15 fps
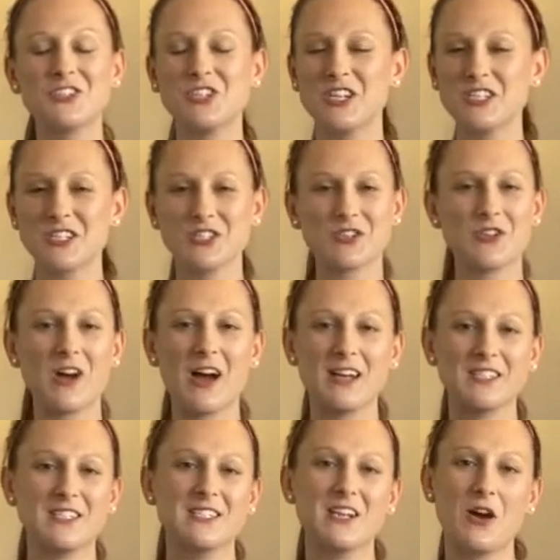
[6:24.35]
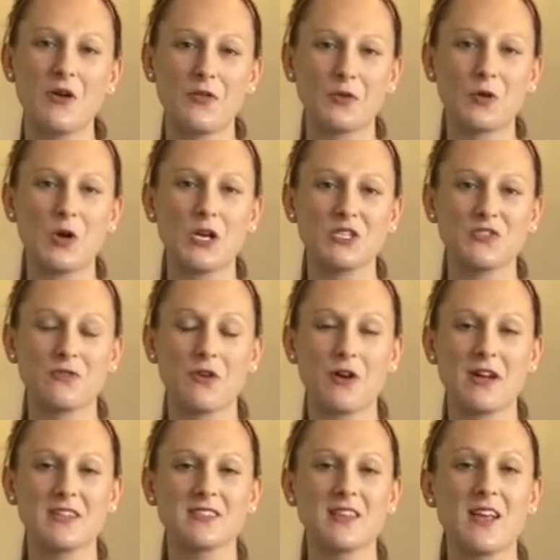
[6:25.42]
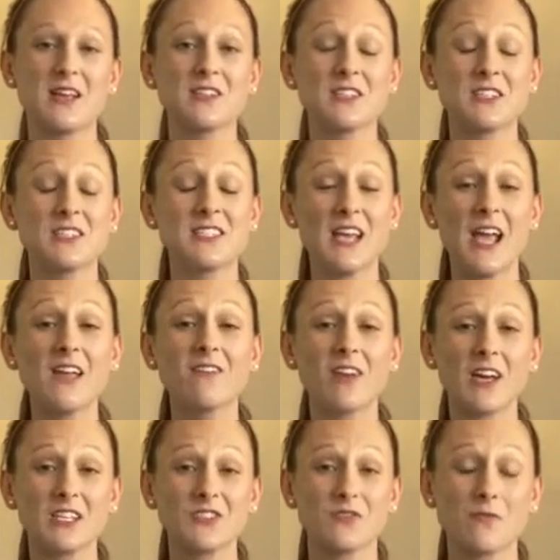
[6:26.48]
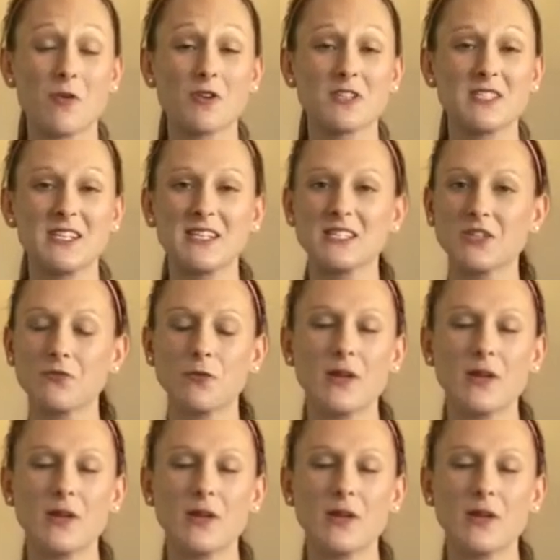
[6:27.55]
Jesus Christ, to die on the cross for us, to save us from our sins.